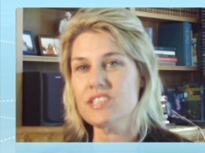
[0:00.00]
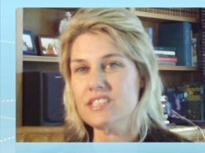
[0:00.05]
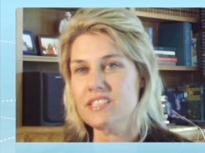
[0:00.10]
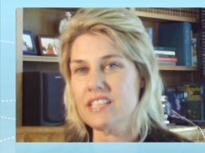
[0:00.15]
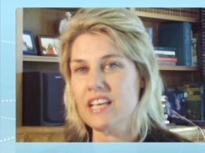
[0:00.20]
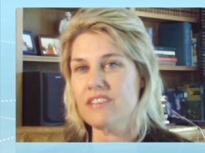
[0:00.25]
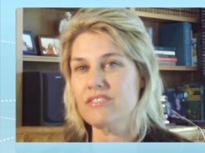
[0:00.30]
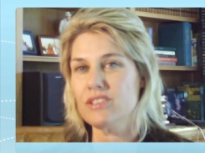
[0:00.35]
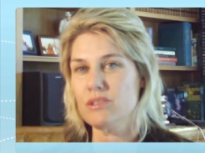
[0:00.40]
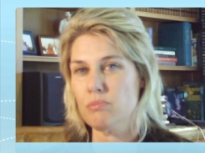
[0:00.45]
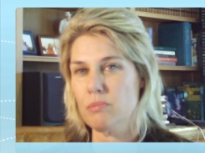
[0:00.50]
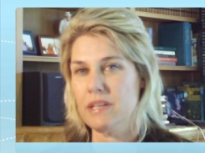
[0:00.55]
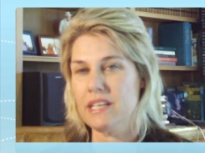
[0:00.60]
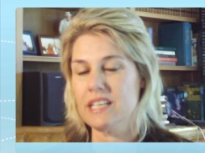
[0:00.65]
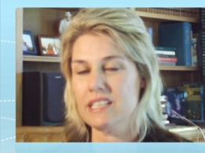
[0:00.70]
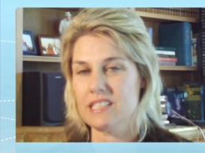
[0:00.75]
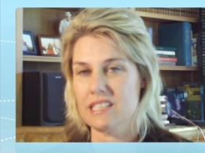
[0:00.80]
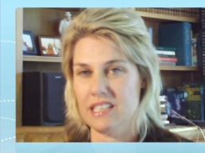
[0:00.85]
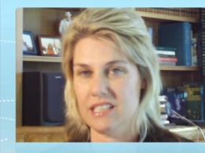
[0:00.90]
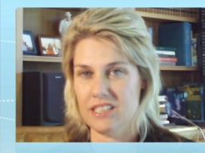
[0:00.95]
to seven
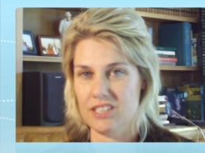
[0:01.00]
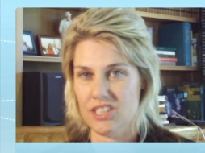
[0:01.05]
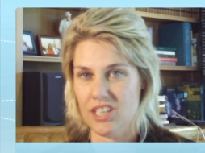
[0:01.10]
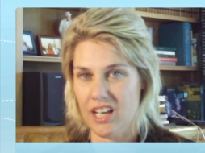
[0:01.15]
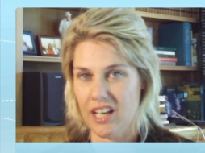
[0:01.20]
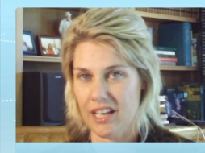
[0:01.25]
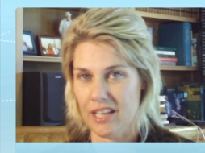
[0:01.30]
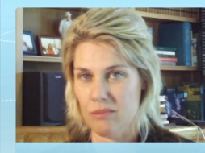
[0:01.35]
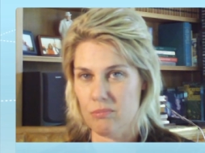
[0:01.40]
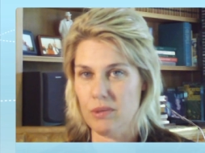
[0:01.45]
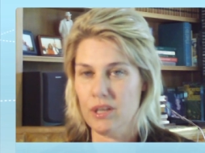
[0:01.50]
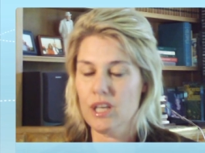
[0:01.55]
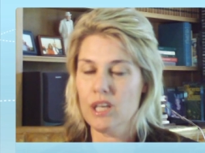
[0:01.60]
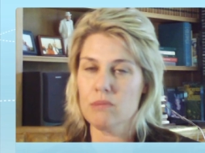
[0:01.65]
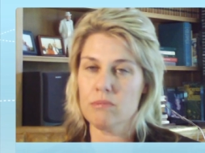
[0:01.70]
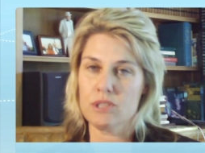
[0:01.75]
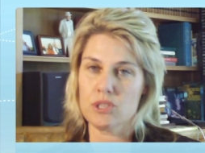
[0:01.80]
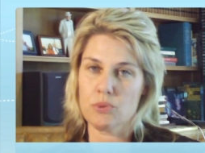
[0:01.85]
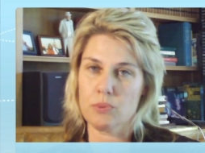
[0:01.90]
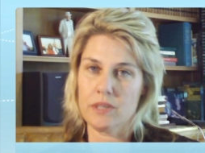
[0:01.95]
minutes at a time
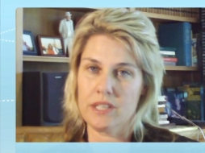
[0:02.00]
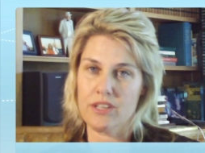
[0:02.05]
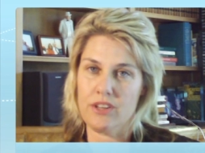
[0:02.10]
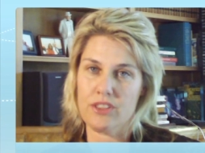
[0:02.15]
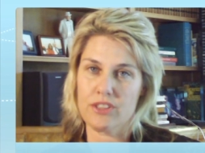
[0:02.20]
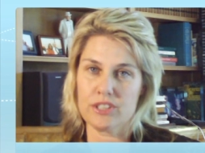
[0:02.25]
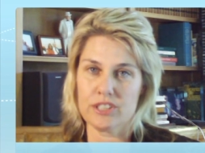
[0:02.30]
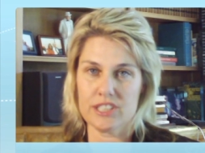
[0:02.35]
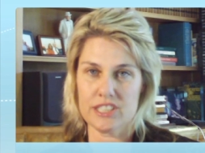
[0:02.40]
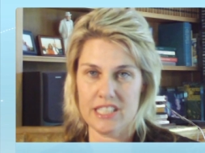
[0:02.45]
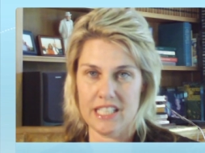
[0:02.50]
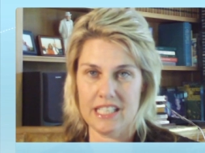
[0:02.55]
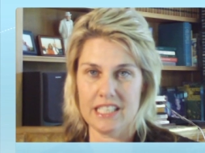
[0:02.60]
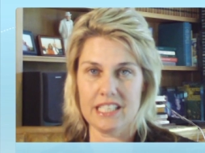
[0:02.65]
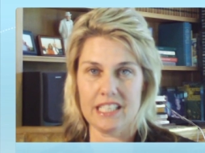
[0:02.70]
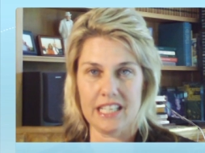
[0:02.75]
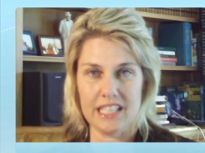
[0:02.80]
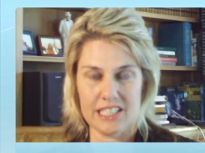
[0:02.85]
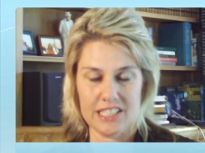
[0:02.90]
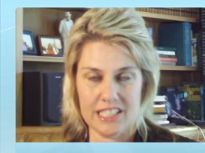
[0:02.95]
between 13
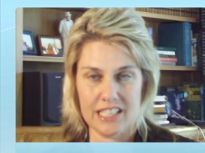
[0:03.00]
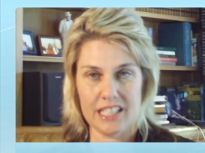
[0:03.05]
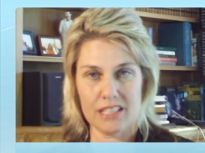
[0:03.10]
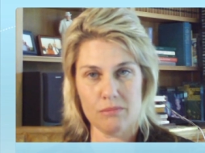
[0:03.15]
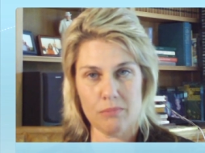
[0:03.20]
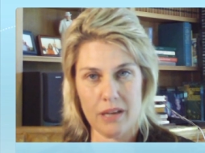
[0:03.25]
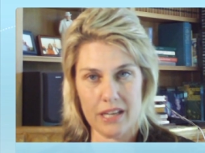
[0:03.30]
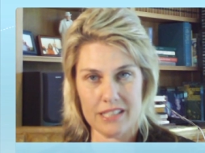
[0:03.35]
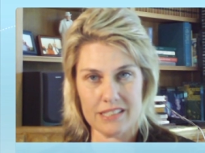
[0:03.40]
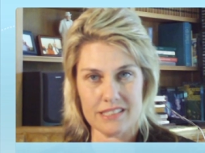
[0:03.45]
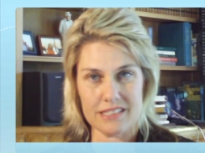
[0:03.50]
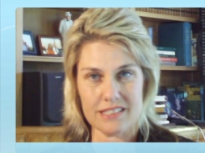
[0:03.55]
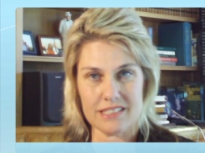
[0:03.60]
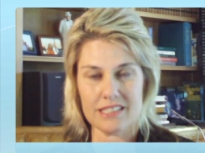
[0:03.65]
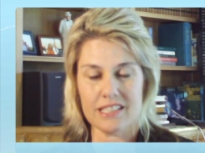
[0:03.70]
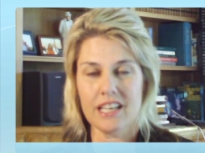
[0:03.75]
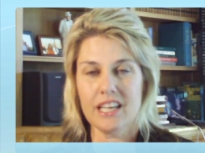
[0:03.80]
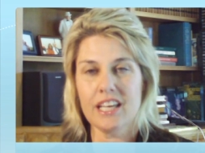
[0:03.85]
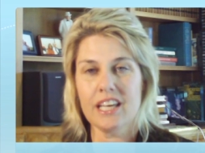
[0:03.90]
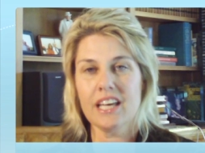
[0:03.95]
and 18
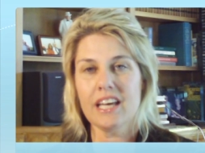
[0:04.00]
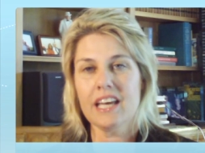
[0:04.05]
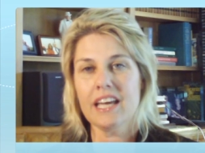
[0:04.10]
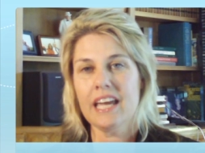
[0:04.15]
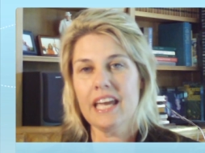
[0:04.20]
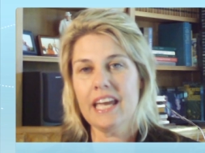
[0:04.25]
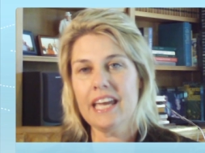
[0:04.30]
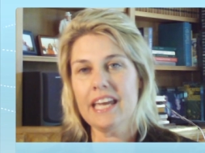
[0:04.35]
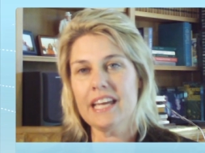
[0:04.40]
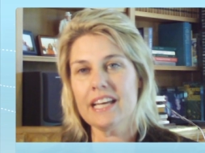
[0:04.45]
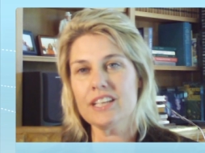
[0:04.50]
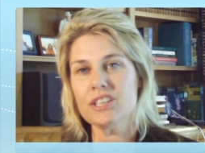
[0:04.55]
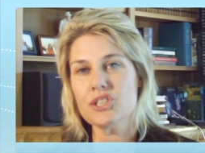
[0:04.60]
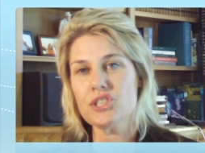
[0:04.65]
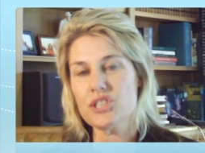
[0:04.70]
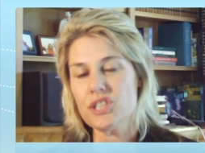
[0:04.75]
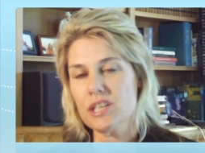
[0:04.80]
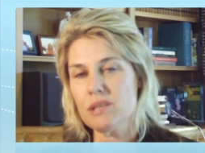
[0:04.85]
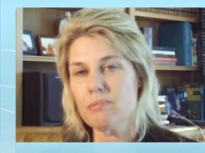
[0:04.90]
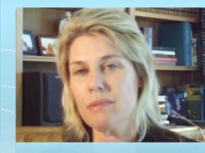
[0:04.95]
months. And
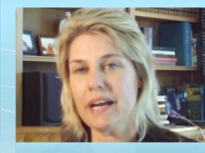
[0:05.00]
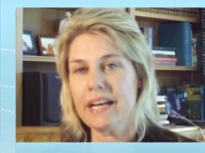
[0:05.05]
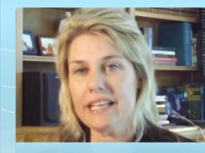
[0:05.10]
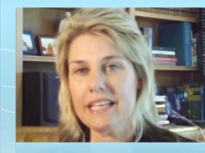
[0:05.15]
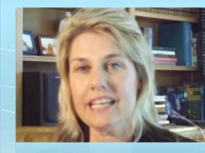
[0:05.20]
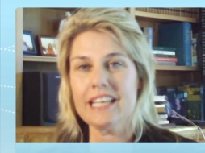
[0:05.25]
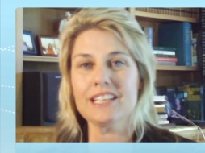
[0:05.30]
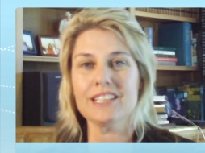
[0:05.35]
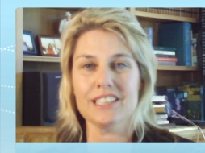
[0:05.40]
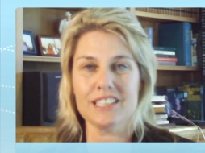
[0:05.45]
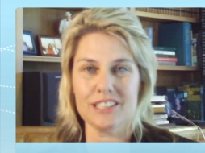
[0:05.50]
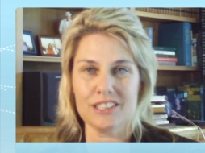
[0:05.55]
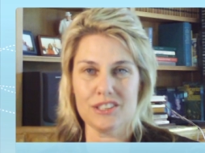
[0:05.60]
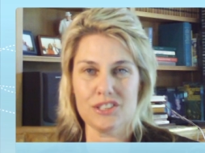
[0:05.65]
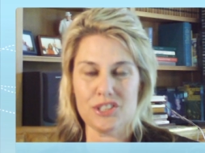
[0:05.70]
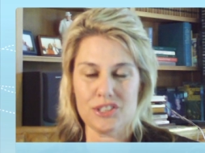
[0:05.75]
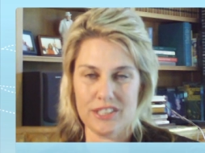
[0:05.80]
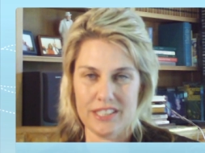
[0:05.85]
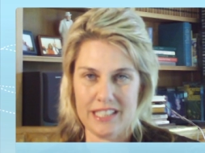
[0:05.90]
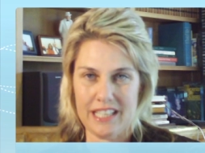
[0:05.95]
she might eat a little
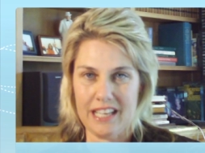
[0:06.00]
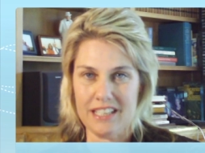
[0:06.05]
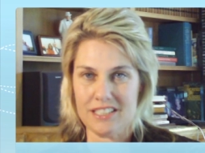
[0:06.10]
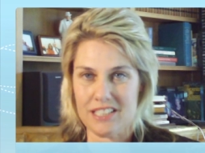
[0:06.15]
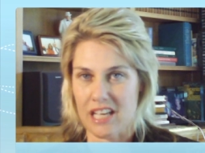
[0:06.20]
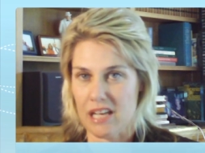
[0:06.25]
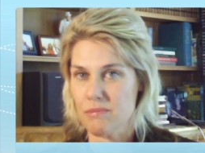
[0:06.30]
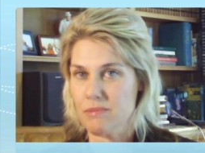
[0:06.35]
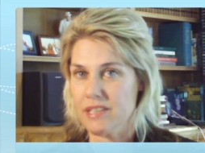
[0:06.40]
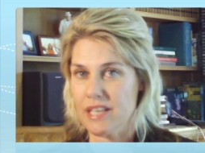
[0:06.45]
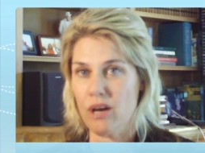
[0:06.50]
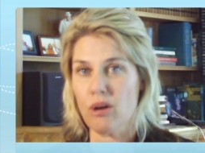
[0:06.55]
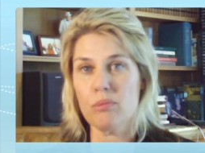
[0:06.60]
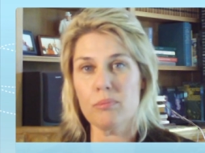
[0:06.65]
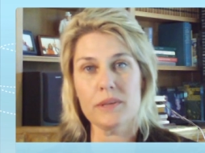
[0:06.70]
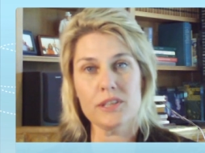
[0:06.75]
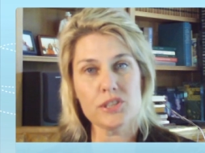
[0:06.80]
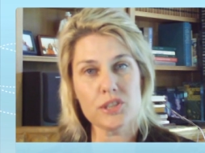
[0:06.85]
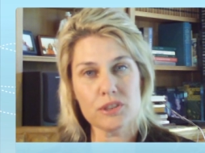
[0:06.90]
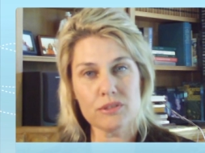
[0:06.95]
during that time and that would
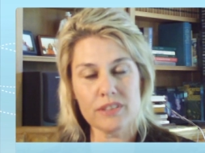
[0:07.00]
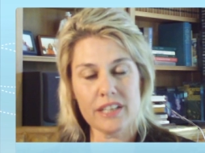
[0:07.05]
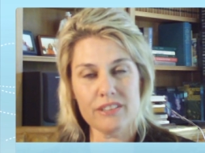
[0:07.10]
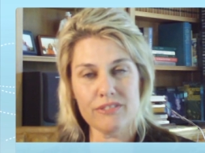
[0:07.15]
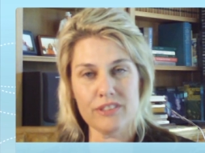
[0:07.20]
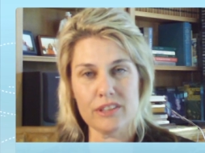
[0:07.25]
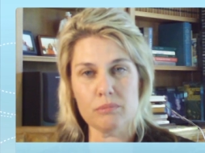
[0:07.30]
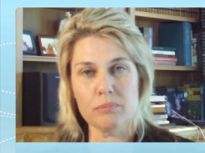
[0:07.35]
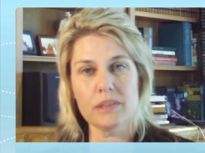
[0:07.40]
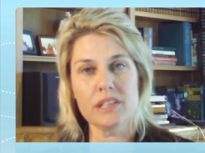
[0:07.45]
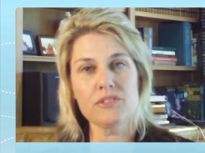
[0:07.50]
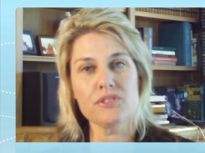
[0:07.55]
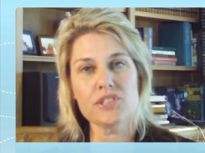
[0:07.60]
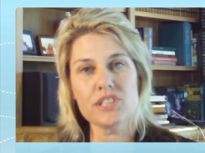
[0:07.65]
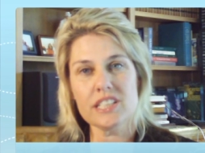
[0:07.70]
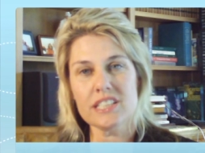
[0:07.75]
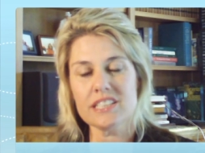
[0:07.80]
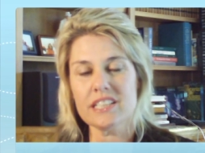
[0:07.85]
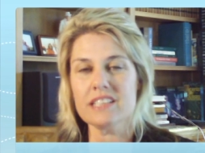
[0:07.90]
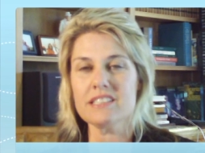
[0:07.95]
be terrific, but if
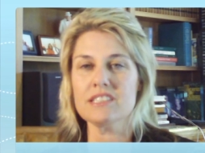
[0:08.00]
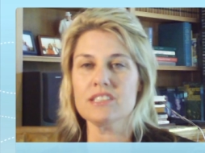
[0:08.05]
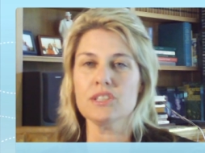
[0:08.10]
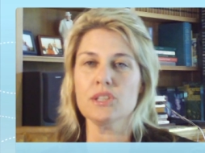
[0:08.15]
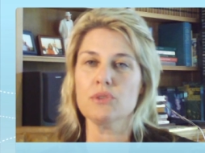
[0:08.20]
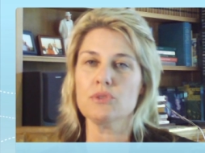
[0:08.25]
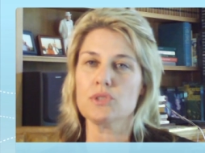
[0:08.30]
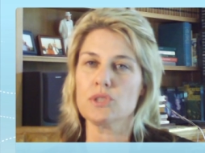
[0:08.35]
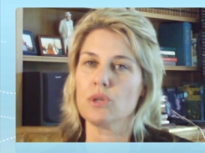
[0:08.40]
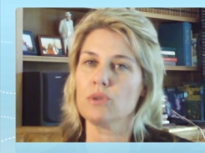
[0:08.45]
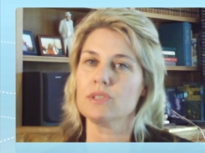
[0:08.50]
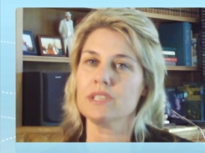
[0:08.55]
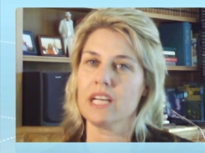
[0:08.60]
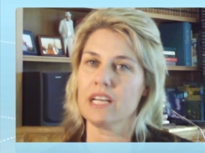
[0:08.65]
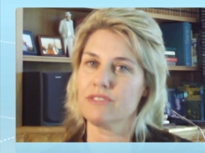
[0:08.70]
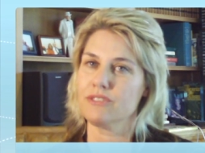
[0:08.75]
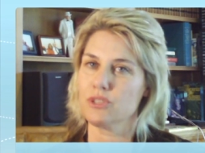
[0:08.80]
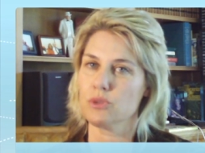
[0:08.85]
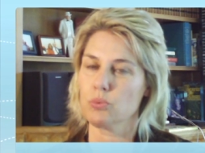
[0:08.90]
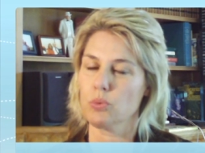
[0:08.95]
she doesn't, you don't
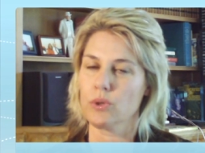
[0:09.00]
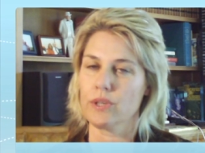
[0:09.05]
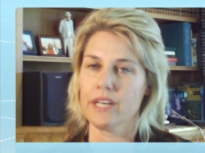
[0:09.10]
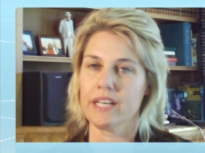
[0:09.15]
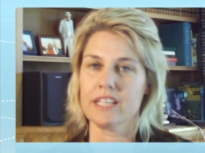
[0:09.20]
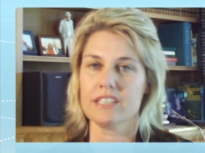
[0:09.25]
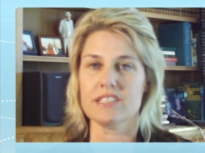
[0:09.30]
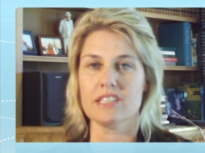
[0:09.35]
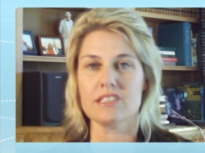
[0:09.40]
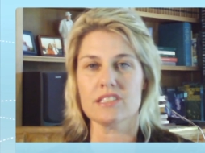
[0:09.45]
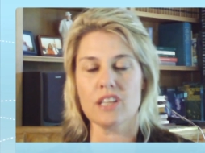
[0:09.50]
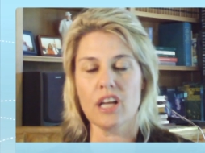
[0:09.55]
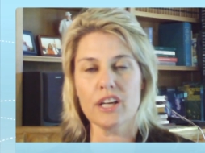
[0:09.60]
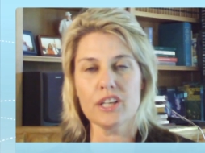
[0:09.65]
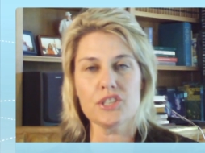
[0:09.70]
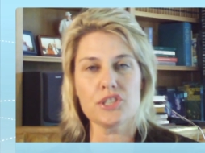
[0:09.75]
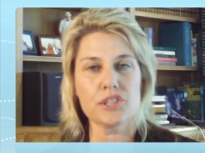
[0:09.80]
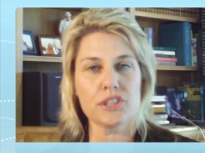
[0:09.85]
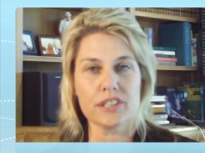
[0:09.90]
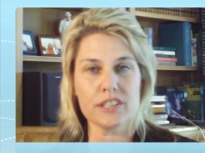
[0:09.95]
have to worry because as
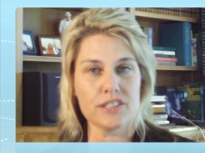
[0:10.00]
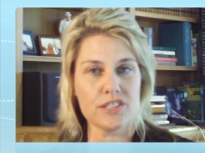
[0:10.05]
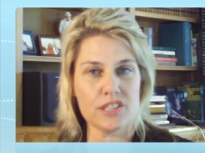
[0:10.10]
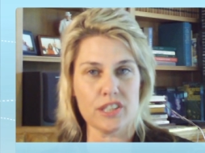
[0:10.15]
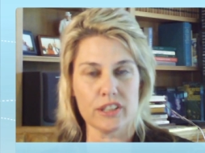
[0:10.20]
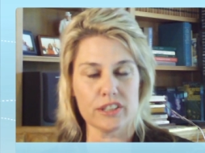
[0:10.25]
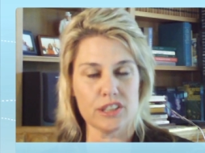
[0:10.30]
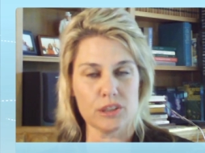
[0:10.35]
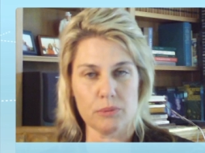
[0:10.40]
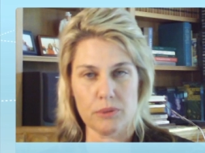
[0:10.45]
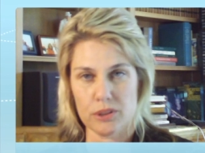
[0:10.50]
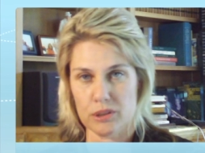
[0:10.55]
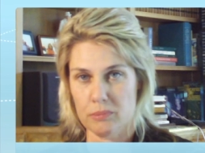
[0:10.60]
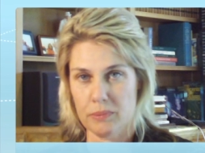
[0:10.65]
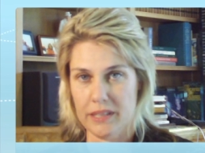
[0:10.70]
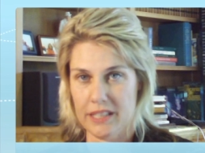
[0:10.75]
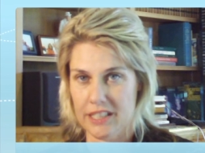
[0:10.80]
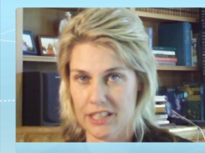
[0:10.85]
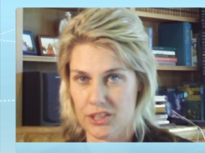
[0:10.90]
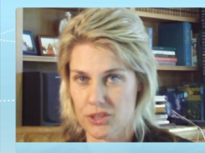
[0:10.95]
long as you're consulting with her
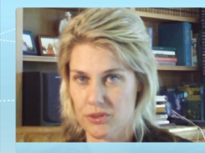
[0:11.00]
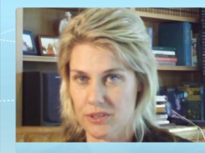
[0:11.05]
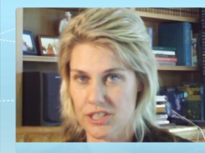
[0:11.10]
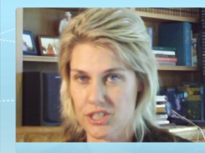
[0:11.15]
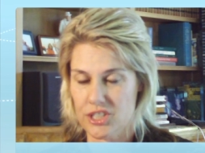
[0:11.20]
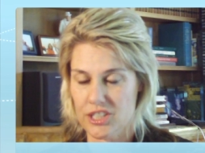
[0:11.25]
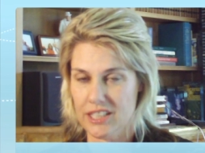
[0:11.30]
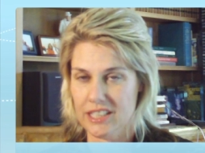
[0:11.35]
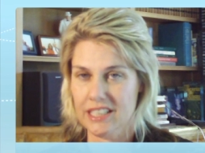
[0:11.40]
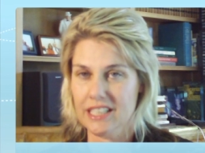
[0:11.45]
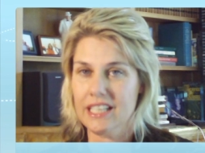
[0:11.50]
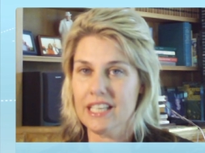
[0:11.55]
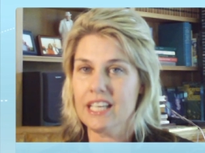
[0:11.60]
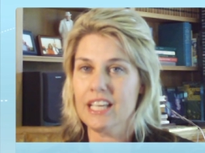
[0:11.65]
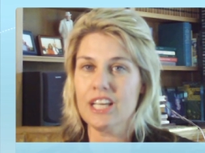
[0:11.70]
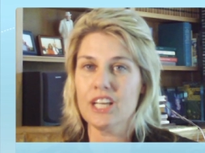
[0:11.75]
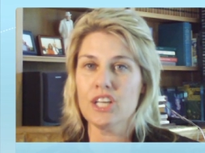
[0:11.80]
pediatrician,